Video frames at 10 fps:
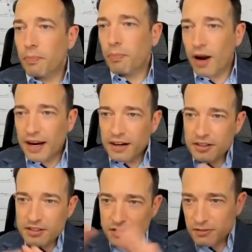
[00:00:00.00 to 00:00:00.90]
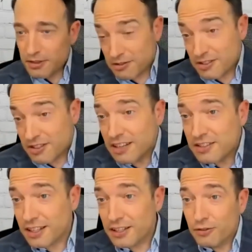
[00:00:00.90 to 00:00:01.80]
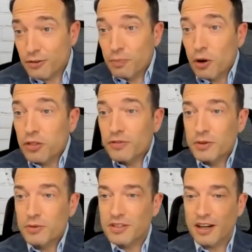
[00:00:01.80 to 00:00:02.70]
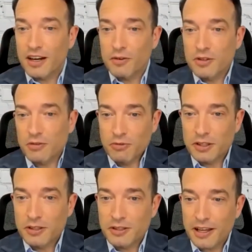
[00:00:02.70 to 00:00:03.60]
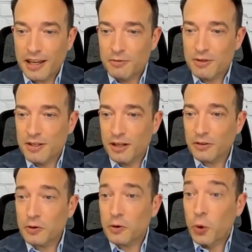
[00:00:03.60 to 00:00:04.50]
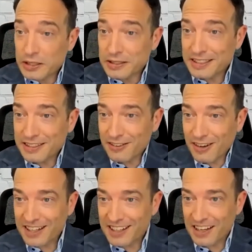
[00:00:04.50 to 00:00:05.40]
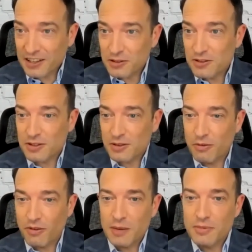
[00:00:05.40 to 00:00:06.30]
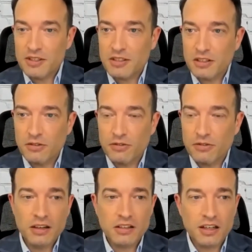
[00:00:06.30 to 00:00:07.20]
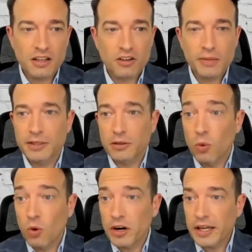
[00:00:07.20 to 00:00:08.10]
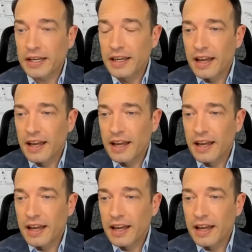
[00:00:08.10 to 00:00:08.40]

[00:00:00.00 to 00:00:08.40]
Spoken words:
it sounds like, for both of you was a really good end result quickly, right? And it got you into some environments that you found incredibly rewarding.